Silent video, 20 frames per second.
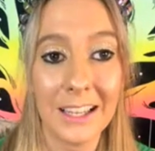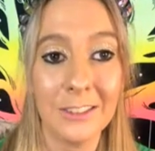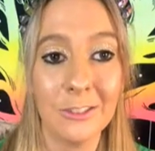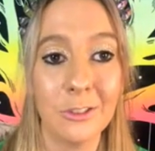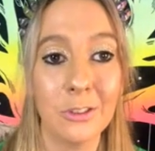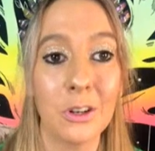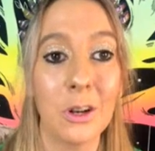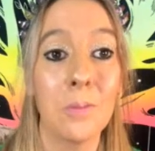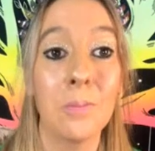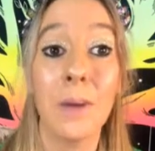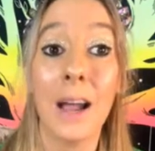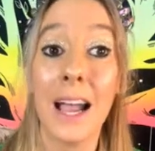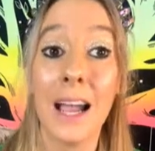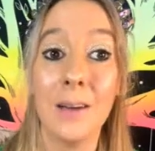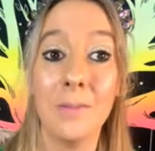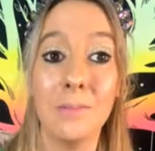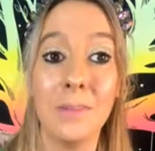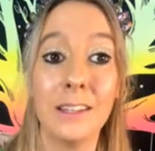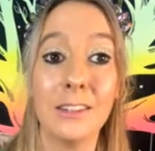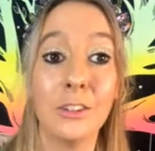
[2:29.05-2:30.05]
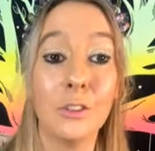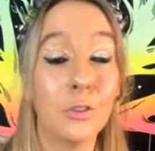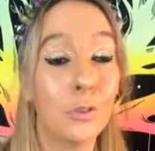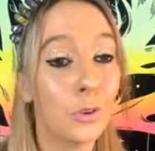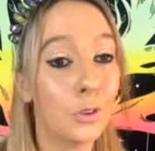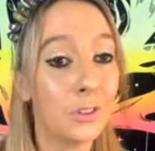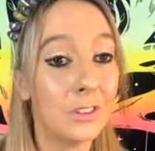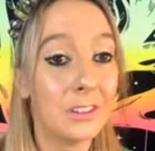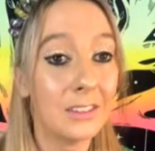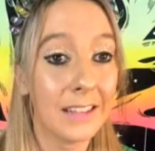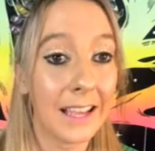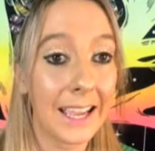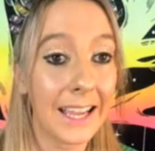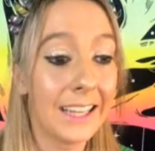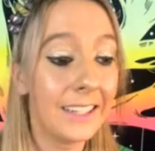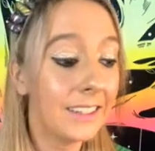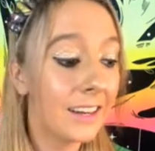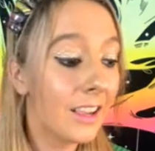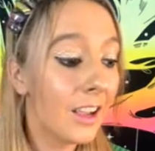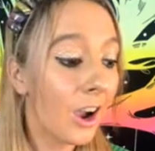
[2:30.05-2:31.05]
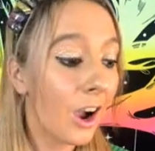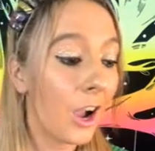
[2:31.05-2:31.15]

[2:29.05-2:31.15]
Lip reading: angel number and message for today.